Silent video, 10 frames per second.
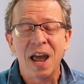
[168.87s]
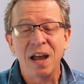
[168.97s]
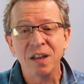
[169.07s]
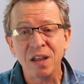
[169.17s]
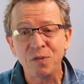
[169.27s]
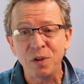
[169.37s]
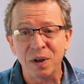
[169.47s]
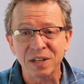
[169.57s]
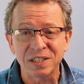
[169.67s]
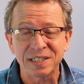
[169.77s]
And if you
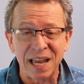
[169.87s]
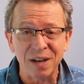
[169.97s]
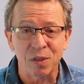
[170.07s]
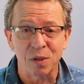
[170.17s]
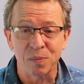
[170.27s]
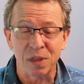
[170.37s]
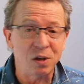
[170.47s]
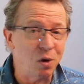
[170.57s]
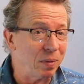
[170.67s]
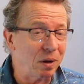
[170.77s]
understand them,
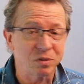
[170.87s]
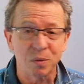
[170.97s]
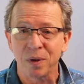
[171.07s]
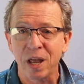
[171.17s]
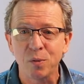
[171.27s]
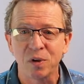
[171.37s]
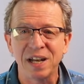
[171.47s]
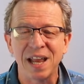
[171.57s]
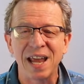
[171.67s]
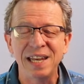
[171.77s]
then you'll be able to play one
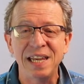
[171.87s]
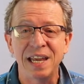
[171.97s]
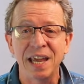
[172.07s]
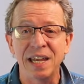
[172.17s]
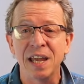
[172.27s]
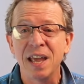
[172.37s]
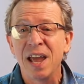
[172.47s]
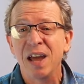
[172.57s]
in any key.